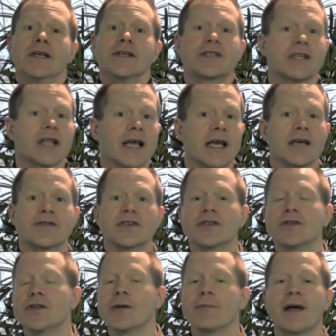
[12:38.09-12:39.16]
slaves and
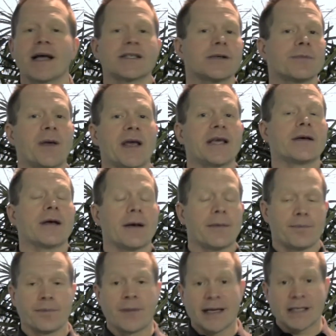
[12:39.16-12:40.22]
do the
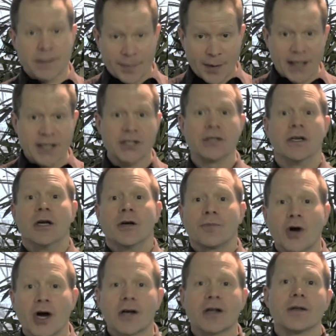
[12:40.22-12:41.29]
Emancipation
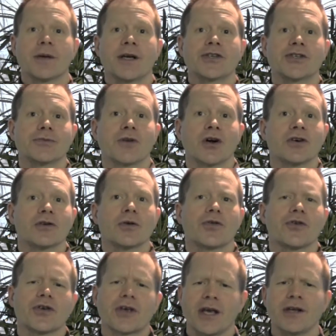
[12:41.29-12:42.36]
Proclamation. Martin
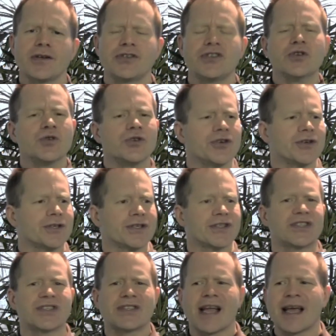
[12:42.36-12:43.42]
Luther King Jr. to
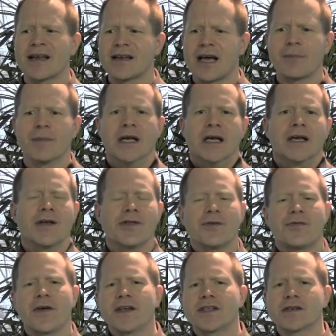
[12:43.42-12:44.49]
stand up in the
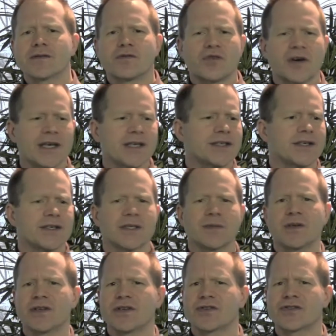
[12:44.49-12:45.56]
face of racism
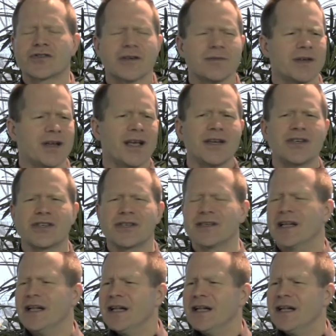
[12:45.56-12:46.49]
and discrimination